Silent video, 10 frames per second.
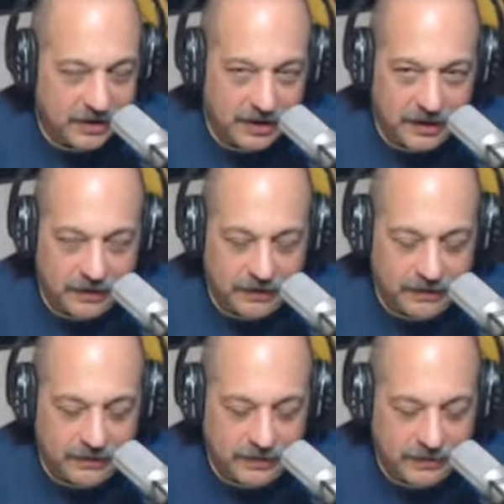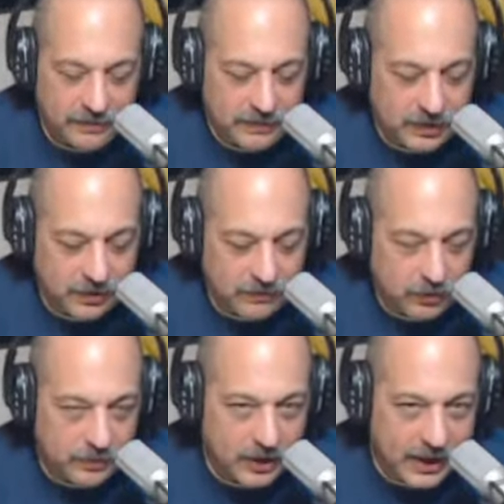you know,
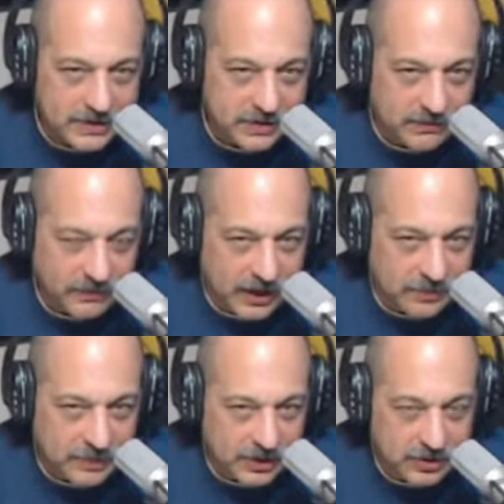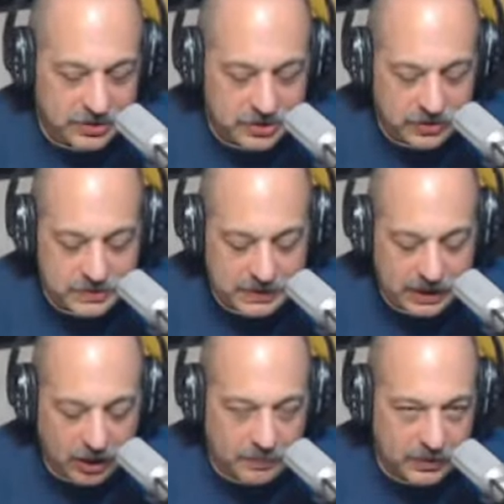rumor has it Vladimir Klitschko has been
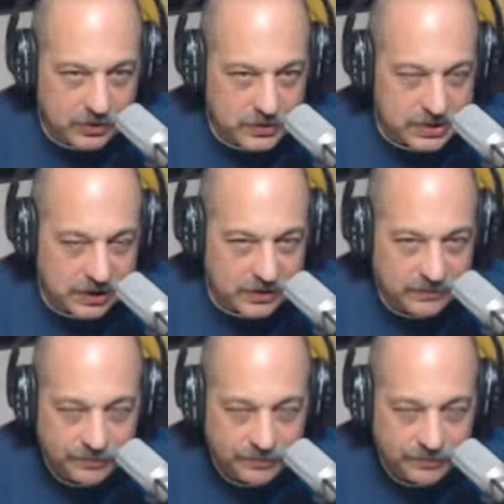helping Usyk,